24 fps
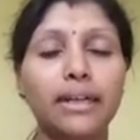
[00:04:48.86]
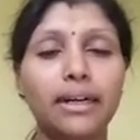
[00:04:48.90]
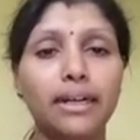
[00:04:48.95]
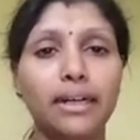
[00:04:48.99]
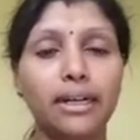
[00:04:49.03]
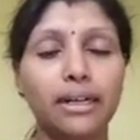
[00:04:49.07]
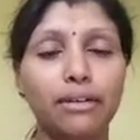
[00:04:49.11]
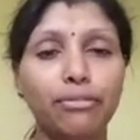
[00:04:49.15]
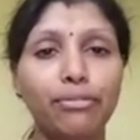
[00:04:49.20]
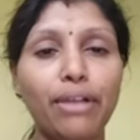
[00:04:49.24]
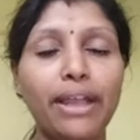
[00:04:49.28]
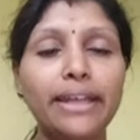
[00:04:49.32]

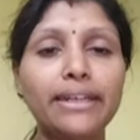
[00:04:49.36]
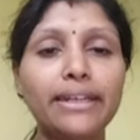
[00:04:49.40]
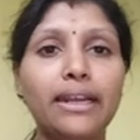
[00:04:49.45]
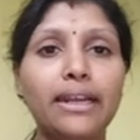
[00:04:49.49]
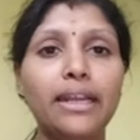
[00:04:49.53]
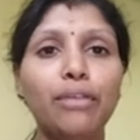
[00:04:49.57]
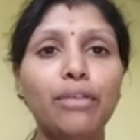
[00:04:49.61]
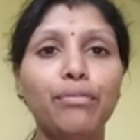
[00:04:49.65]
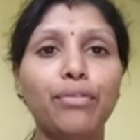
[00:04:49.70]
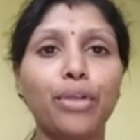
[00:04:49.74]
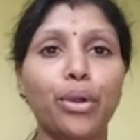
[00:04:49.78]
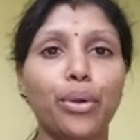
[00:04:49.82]

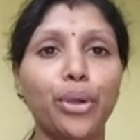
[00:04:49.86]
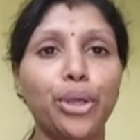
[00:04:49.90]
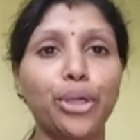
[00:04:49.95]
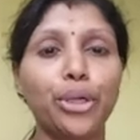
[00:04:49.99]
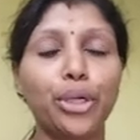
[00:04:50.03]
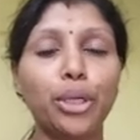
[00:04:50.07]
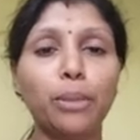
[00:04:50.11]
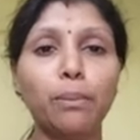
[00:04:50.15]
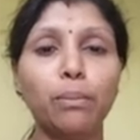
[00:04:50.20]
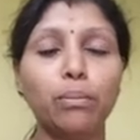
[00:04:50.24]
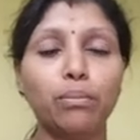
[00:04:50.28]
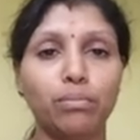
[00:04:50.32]
finally we are going
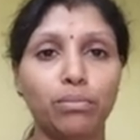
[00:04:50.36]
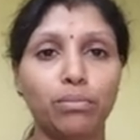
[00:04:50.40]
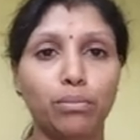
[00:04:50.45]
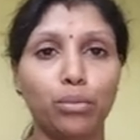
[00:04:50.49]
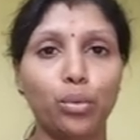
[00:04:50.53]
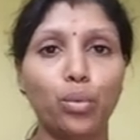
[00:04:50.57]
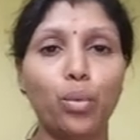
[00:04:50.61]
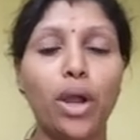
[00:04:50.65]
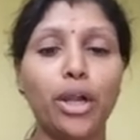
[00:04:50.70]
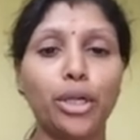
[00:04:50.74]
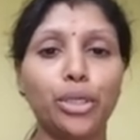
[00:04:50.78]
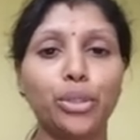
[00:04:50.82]
to
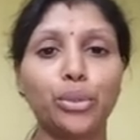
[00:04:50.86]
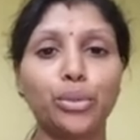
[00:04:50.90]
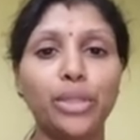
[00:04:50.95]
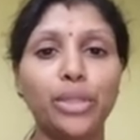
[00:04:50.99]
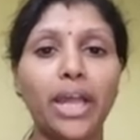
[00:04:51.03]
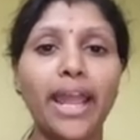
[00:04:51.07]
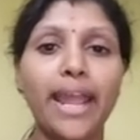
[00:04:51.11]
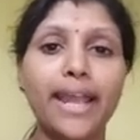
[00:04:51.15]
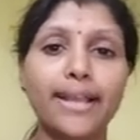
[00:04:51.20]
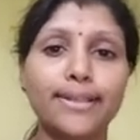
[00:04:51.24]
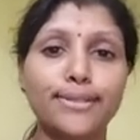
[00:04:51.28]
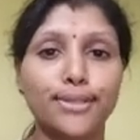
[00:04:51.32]
move on to
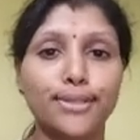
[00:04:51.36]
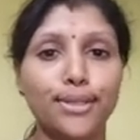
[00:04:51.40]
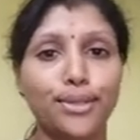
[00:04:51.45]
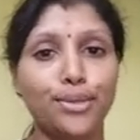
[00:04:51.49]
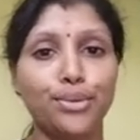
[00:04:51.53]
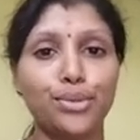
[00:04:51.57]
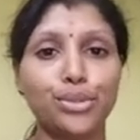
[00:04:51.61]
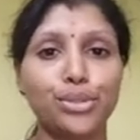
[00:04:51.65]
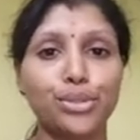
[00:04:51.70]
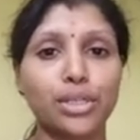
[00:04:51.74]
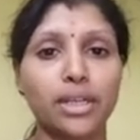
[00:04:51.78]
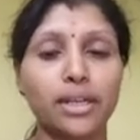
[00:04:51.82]
the
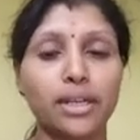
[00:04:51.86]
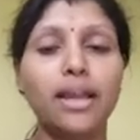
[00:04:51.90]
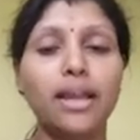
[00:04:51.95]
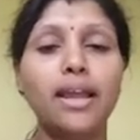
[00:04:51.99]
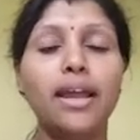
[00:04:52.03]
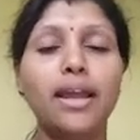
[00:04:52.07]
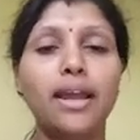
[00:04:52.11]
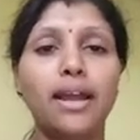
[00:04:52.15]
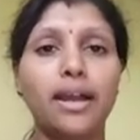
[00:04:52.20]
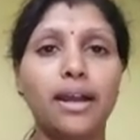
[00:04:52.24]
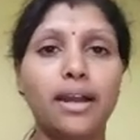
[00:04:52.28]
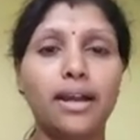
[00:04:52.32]
execution.
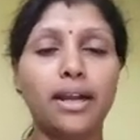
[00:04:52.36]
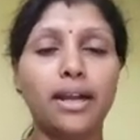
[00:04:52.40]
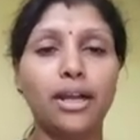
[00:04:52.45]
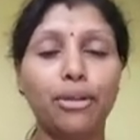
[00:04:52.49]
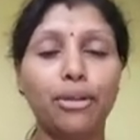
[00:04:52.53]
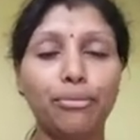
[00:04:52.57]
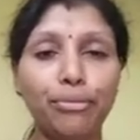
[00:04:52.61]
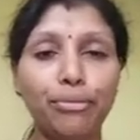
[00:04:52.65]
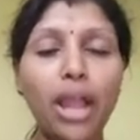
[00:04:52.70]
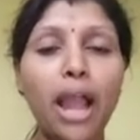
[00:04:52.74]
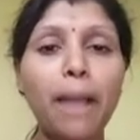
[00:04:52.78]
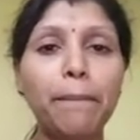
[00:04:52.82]

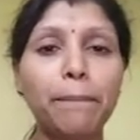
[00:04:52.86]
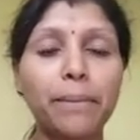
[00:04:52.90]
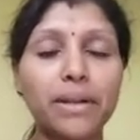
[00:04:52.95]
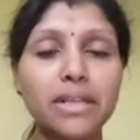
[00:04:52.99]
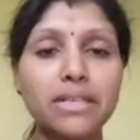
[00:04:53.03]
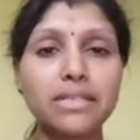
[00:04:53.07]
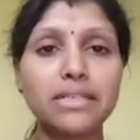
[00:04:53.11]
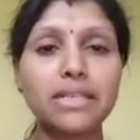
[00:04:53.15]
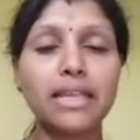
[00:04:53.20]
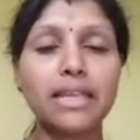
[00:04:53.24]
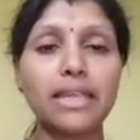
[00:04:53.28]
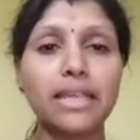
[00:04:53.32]
If you are
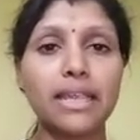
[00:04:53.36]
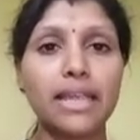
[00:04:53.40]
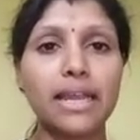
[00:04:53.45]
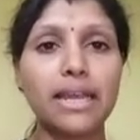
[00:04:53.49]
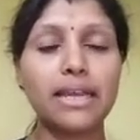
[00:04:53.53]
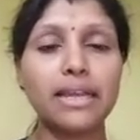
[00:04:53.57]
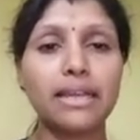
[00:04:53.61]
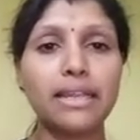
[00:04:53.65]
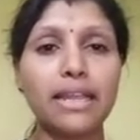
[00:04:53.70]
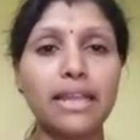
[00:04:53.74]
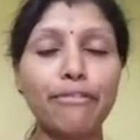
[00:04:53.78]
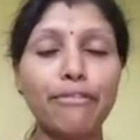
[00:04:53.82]
pressing
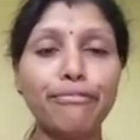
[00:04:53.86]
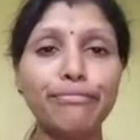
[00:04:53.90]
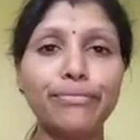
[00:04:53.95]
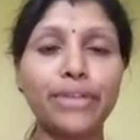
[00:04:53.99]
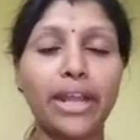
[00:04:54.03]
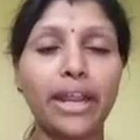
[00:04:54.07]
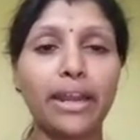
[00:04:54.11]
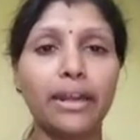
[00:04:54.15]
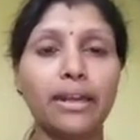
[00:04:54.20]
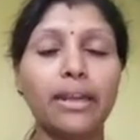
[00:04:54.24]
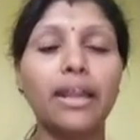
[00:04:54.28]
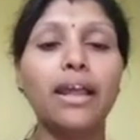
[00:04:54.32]

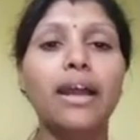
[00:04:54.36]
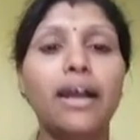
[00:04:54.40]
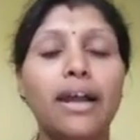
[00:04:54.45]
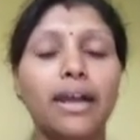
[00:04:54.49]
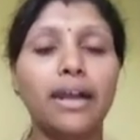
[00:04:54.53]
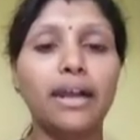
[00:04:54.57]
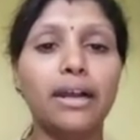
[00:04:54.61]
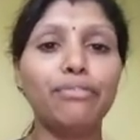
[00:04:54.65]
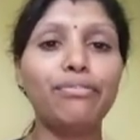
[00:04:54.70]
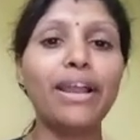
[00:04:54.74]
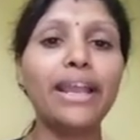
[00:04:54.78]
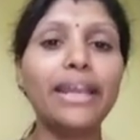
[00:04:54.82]
F10,
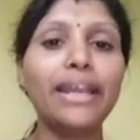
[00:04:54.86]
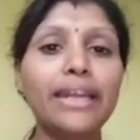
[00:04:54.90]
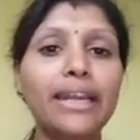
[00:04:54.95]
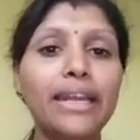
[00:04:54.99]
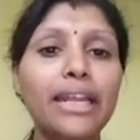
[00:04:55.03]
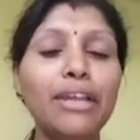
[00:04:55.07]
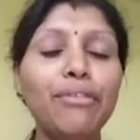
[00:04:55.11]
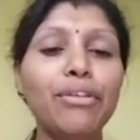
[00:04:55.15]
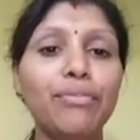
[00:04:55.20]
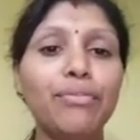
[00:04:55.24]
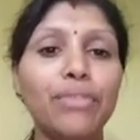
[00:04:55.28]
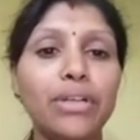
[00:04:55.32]

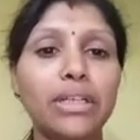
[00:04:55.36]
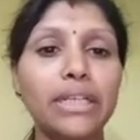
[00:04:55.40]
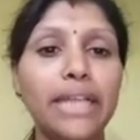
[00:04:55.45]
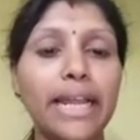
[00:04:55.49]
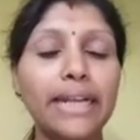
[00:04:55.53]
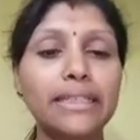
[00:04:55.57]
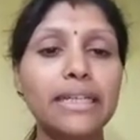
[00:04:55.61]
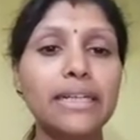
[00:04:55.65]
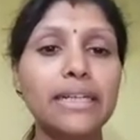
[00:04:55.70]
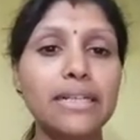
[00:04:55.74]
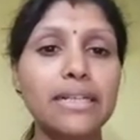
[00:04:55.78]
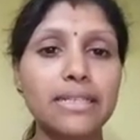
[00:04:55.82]
finally we will
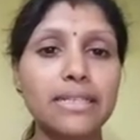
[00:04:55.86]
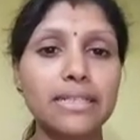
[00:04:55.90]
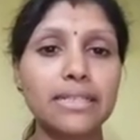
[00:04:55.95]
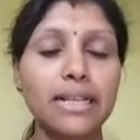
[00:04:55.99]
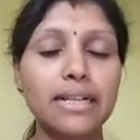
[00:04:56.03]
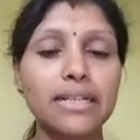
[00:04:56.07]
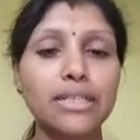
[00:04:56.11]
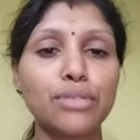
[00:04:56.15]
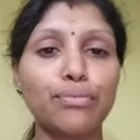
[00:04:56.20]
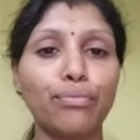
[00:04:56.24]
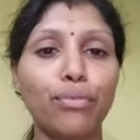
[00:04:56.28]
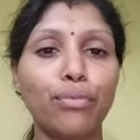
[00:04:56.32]
get the
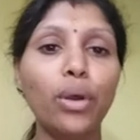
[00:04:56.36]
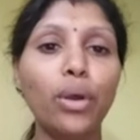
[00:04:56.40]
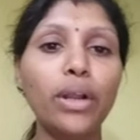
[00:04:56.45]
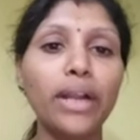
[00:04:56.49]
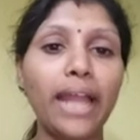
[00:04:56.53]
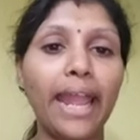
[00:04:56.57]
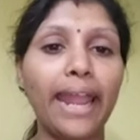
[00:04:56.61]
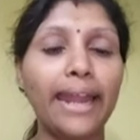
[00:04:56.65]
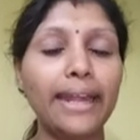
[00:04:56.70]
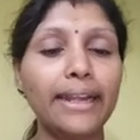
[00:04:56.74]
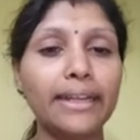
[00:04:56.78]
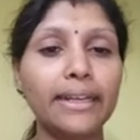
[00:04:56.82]
result for,
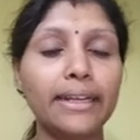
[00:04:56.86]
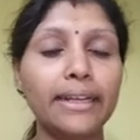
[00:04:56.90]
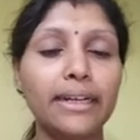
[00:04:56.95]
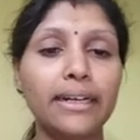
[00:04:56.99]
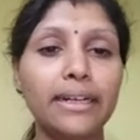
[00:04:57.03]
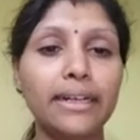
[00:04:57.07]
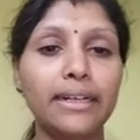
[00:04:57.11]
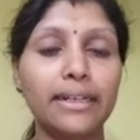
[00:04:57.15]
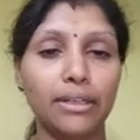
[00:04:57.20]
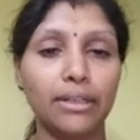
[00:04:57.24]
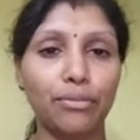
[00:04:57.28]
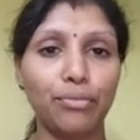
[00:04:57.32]
and
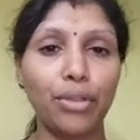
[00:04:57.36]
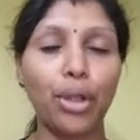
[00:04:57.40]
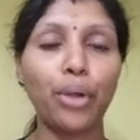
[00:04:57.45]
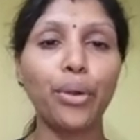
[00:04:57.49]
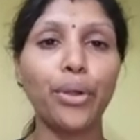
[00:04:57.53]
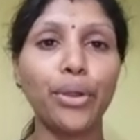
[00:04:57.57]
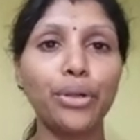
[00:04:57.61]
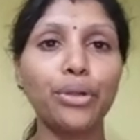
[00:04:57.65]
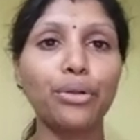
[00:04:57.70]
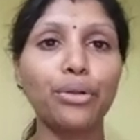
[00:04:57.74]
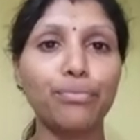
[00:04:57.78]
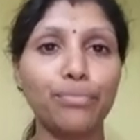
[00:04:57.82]
we are
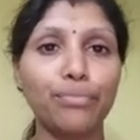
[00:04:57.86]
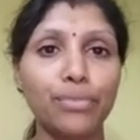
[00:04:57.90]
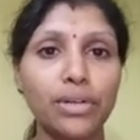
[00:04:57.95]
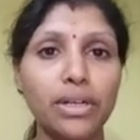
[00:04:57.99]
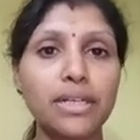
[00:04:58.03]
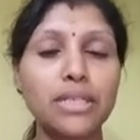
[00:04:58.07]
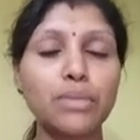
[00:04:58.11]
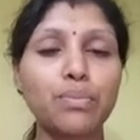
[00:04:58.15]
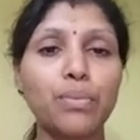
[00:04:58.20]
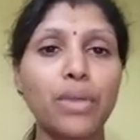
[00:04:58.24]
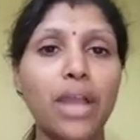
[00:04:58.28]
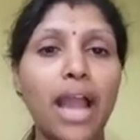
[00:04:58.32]
going to
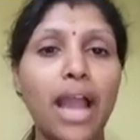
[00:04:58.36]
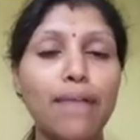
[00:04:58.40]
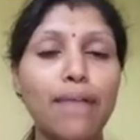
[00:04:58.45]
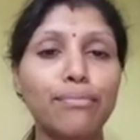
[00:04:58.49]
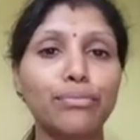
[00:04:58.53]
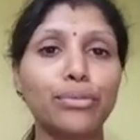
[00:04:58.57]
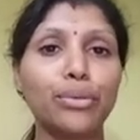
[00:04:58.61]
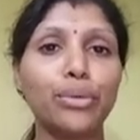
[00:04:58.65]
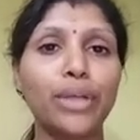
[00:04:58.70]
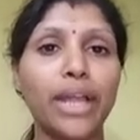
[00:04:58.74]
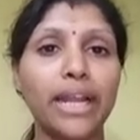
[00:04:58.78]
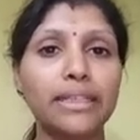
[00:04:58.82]
first we have
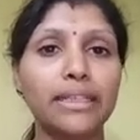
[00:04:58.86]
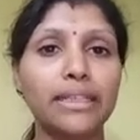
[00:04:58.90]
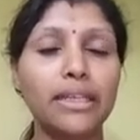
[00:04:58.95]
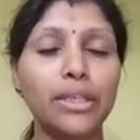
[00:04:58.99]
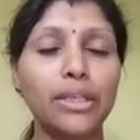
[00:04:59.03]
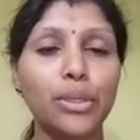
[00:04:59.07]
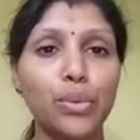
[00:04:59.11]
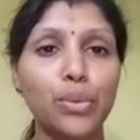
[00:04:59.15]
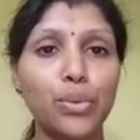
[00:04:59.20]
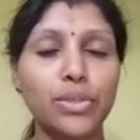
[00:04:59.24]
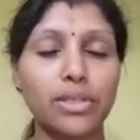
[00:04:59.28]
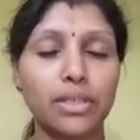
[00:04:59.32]
to get
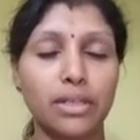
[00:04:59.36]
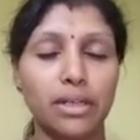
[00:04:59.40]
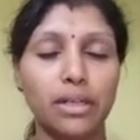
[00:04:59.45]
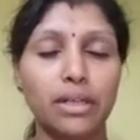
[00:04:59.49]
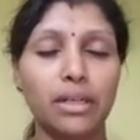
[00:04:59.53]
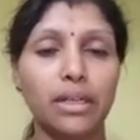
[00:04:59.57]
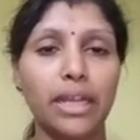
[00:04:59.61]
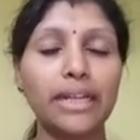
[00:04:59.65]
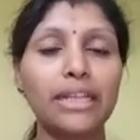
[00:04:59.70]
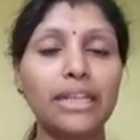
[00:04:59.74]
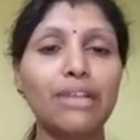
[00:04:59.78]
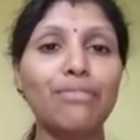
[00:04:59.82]

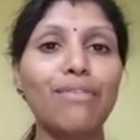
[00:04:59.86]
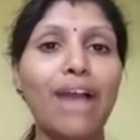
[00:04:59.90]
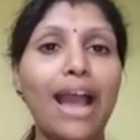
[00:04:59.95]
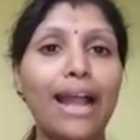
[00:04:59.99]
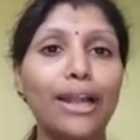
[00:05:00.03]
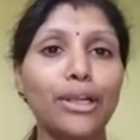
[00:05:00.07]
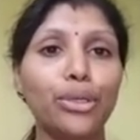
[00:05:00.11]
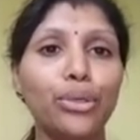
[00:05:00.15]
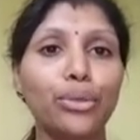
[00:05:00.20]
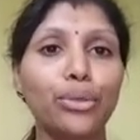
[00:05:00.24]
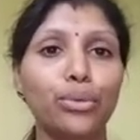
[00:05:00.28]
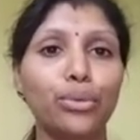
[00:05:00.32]
the
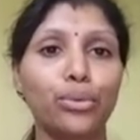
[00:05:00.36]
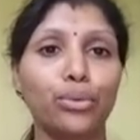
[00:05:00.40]
value